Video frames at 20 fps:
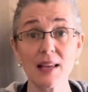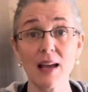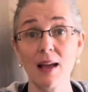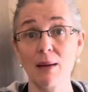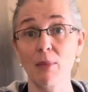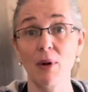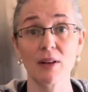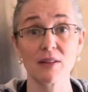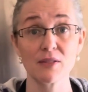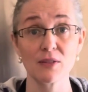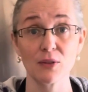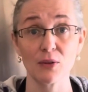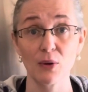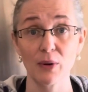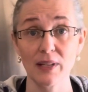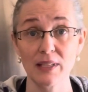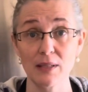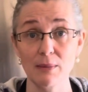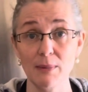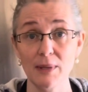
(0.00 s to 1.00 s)
I'm also
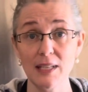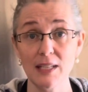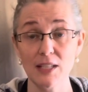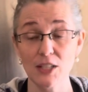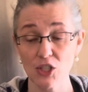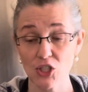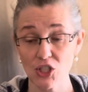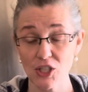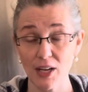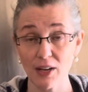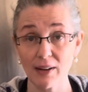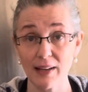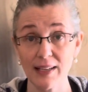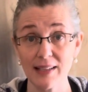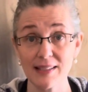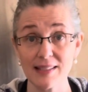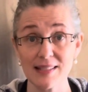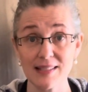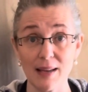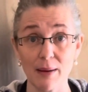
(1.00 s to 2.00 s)
going to be
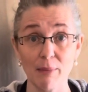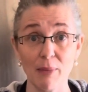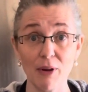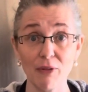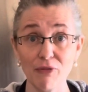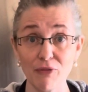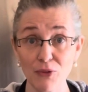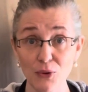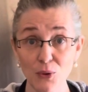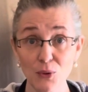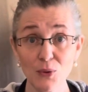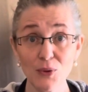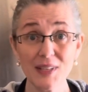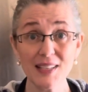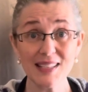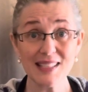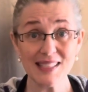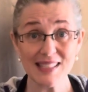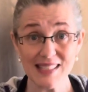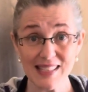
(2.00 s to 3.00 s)
sharing some food
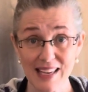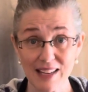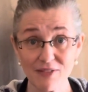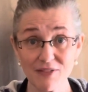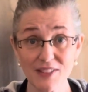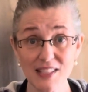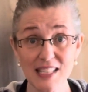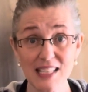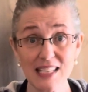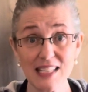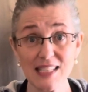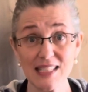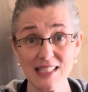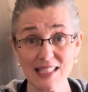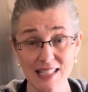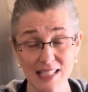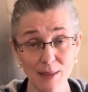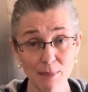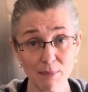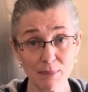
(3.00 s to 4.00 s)
safety
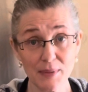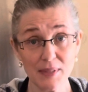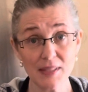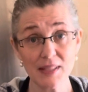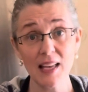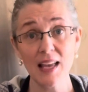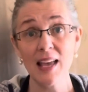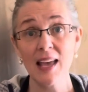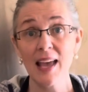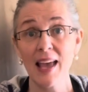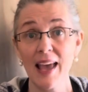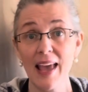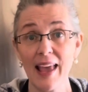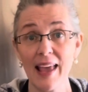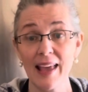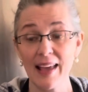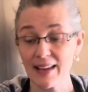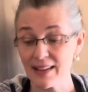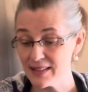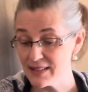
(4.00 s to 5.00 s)
tips,
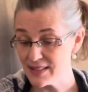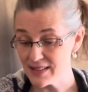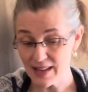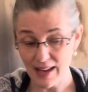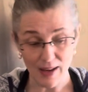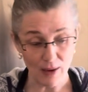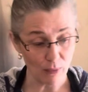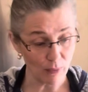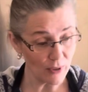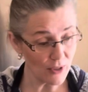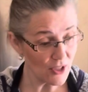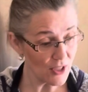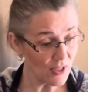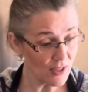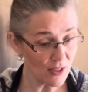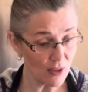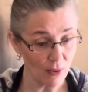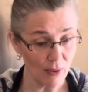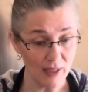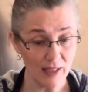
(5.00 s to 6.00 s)
and we're
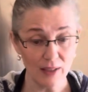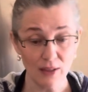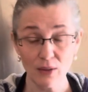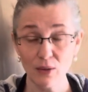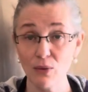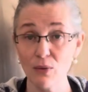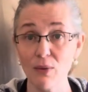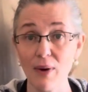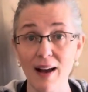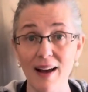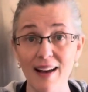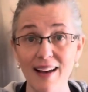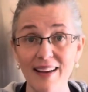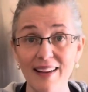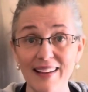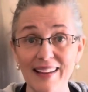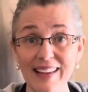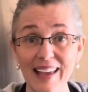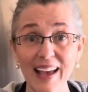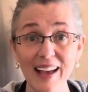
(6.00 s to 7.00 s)
just going
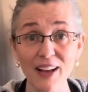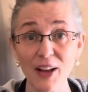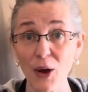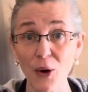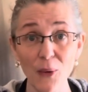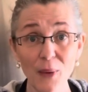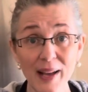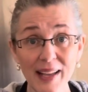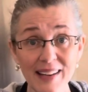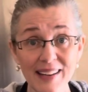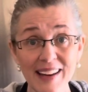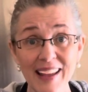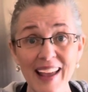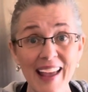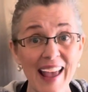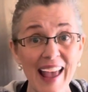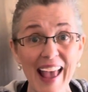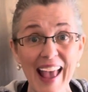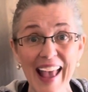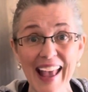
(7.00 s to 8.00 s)
to get going
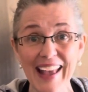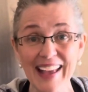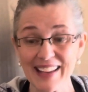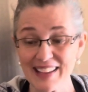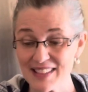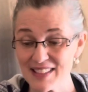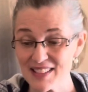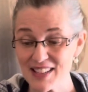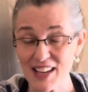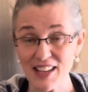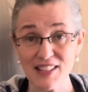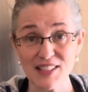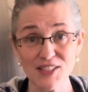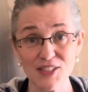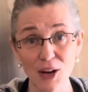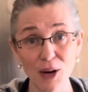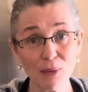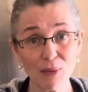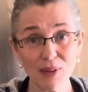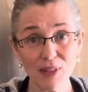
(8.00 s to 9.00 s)
and
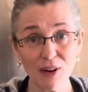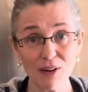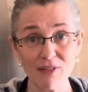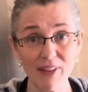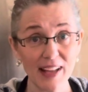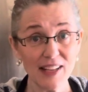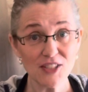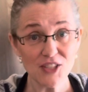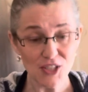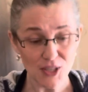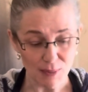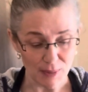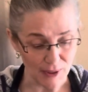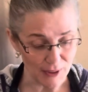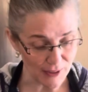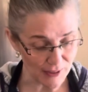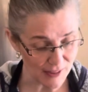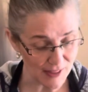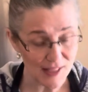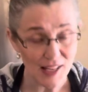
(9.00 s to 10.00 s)
start with our
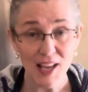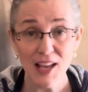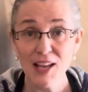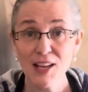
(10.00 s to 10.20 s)
vegetables.